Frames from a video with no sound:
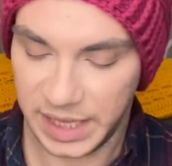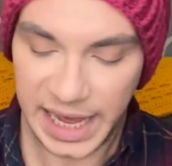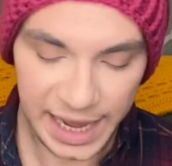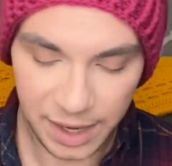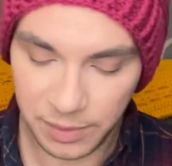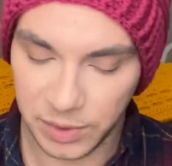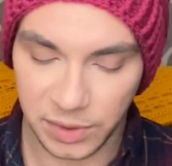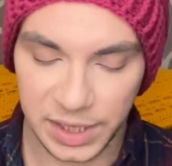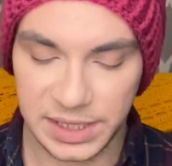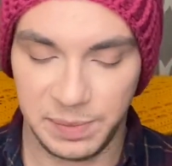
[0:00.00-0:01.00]

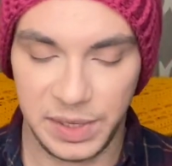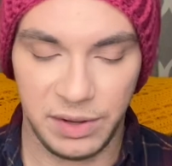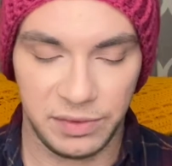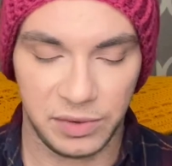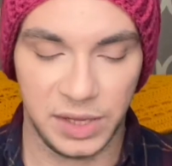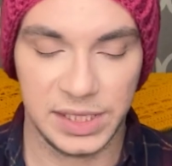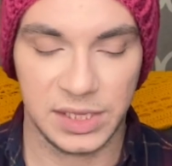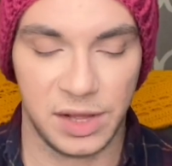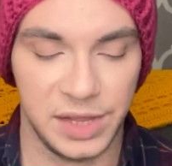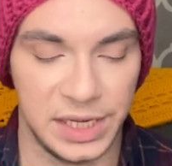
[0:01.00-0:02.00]
cowl is beautiful. It's
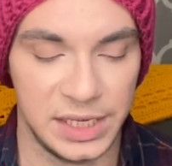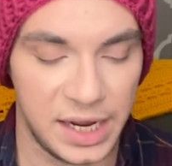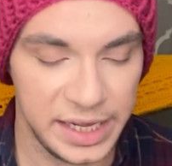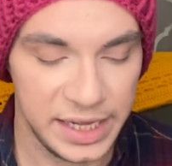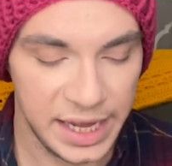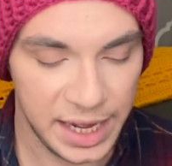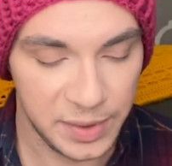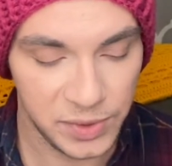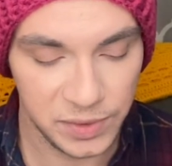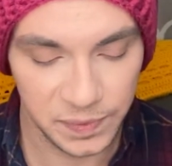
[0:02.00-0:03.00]
called the Dotty
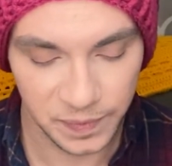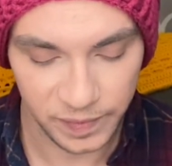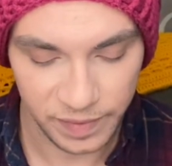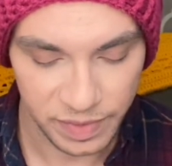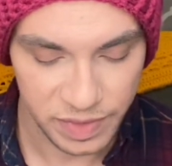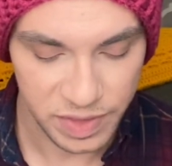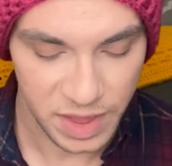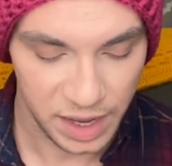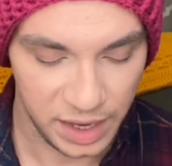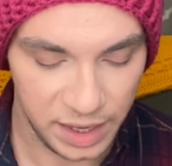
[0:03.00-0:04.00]
Cowl.
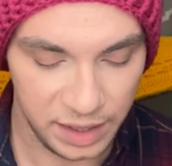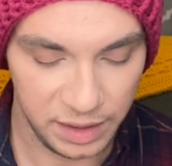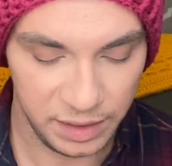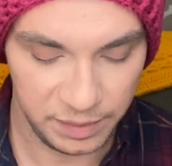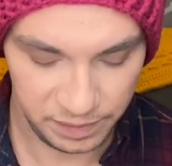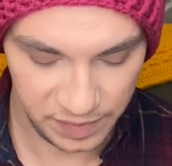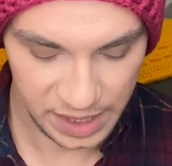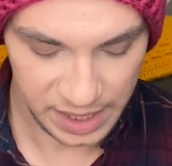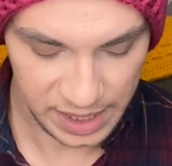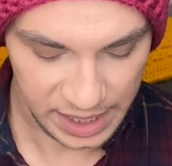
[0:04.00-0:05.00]
Um,
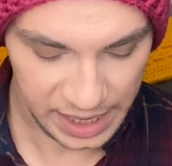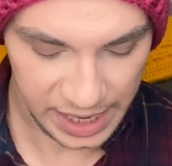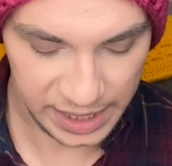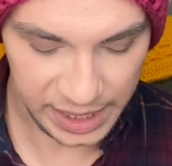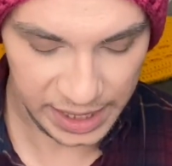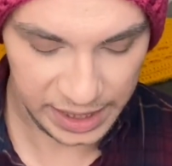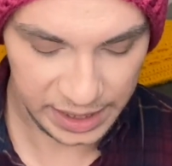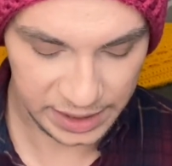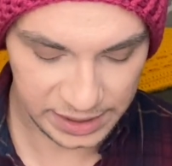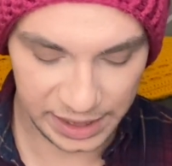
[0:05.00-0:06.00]
and it
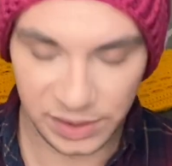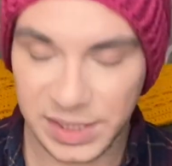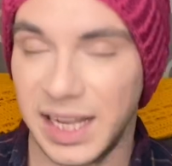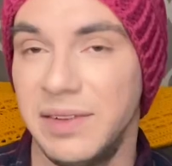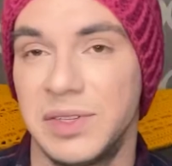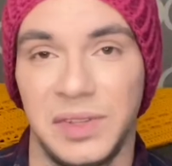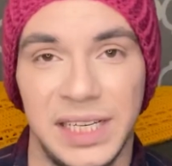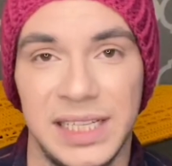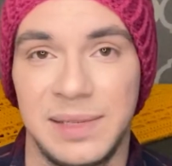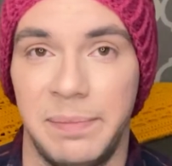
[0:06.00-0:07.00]
is, it looks like it was
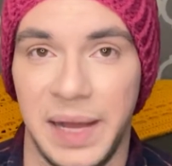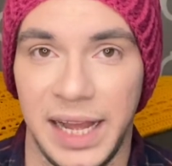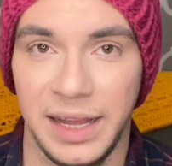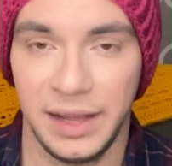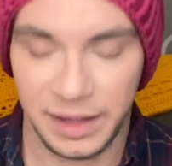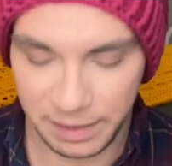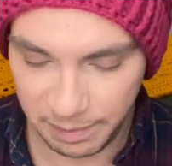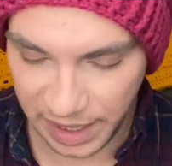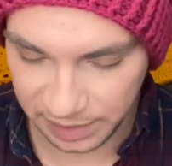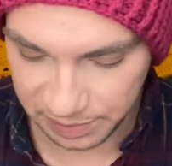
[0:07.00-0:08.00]
released by
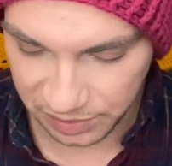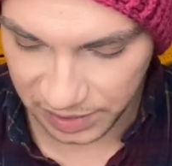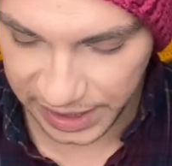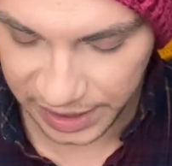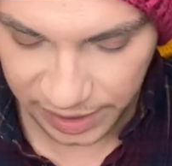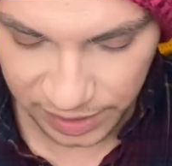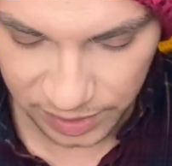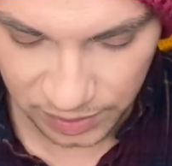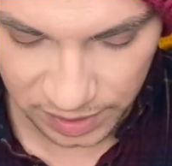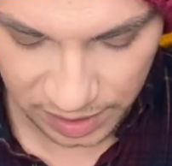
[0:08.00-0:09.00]
Malabrigo.